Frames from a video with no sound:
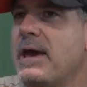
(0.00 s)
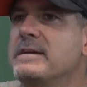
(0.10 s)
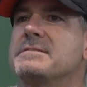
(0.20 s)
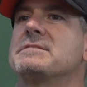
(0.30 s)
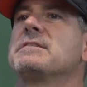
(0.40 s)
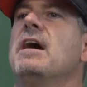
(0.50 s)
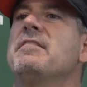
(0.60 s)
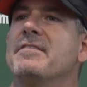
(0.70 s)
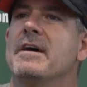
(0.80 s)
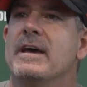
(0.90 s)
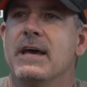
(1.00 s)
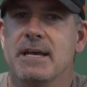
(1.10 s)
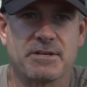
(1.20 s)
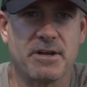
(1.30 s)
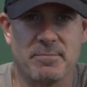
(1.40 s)
stuff
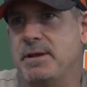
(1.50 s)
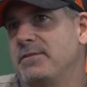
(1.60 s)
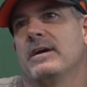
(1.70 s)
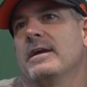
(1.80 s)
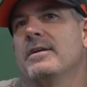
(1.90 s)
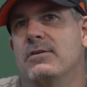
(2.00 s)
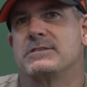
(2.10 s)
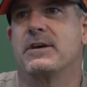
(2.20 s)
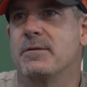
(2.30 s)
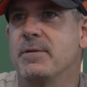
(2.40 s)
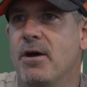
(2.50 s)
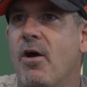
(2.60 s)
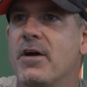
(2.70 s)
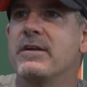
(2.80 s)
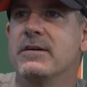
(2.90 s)
is going to be it's going to be
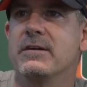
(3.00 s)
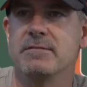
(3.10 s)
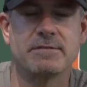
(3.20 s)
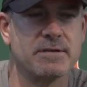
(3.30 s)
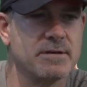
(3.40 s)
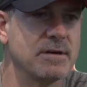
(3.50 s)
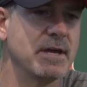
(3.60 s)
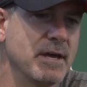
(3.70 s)
hard to